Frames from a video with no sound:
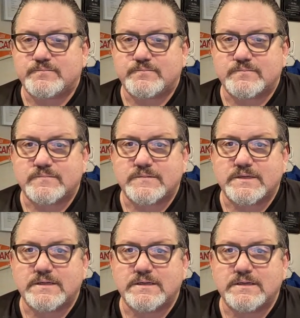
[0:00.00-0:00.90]

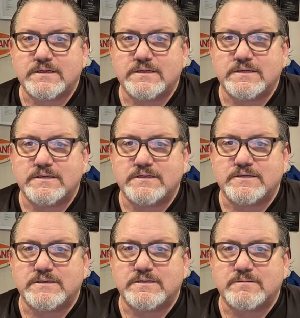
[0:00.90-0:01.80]

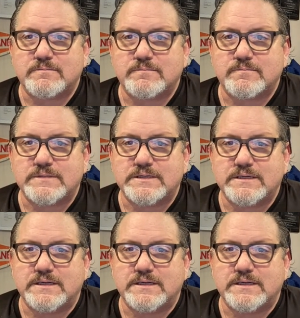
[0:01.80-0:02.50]
No one is speaking in this clip.